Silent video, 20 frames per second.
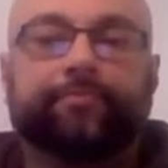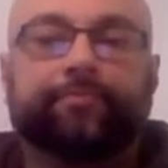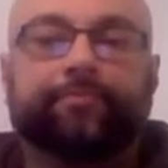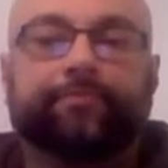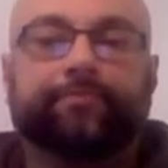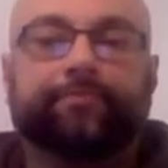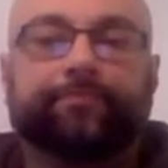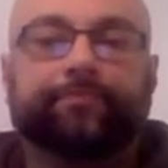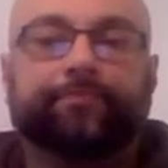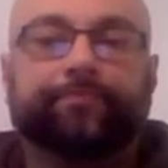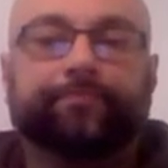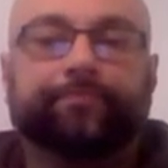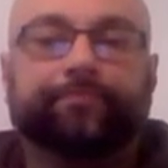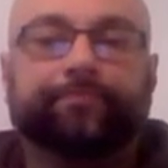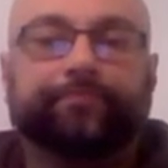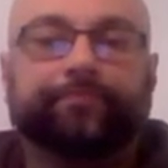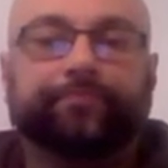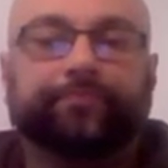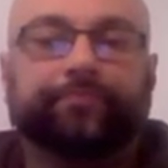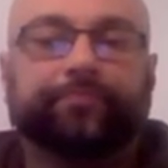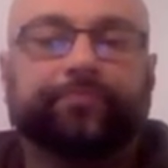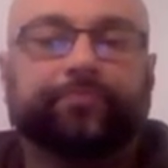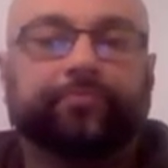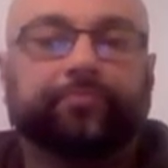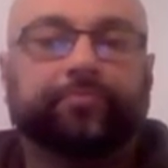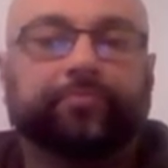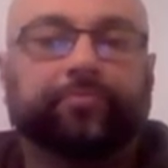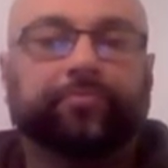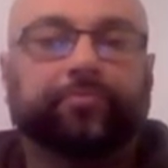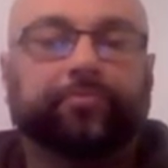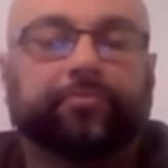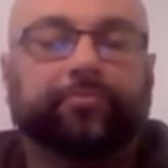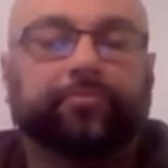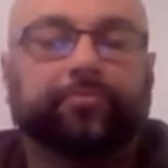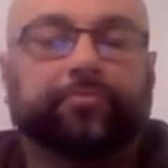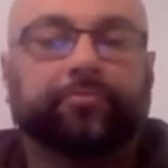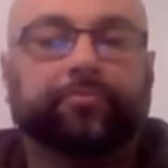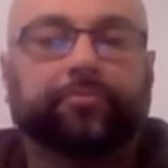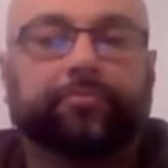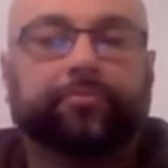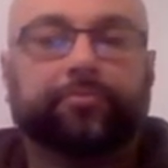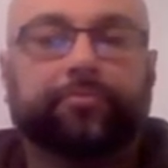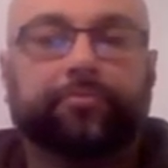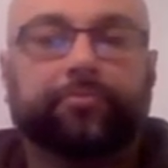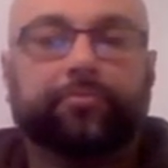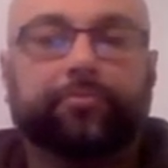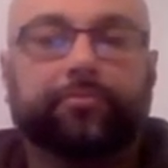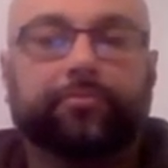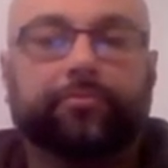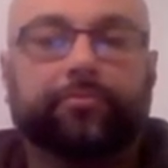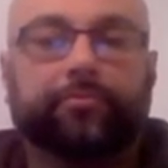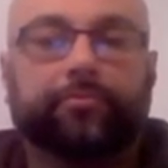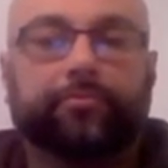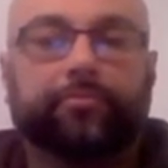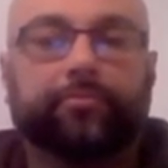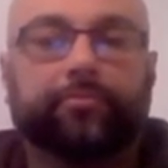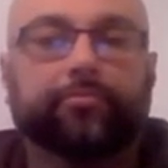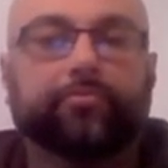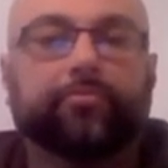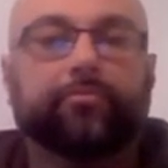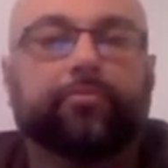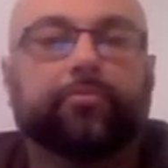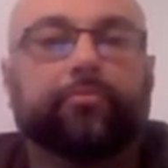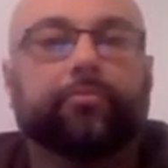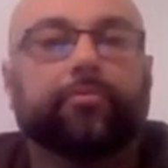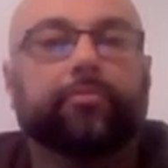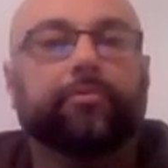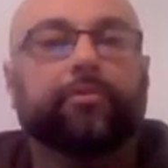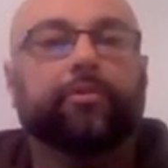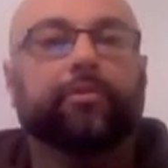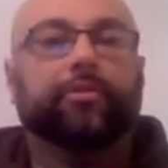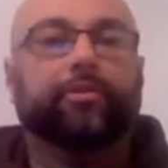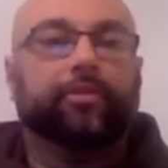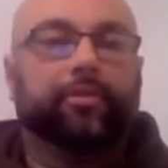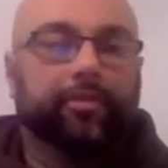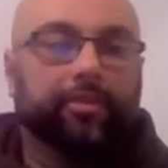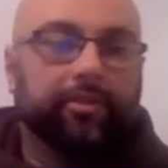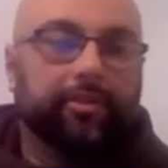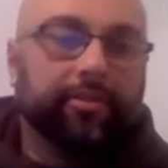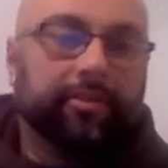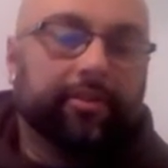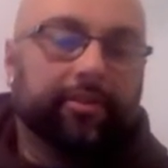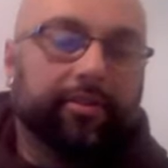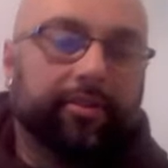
This person isn't speaking.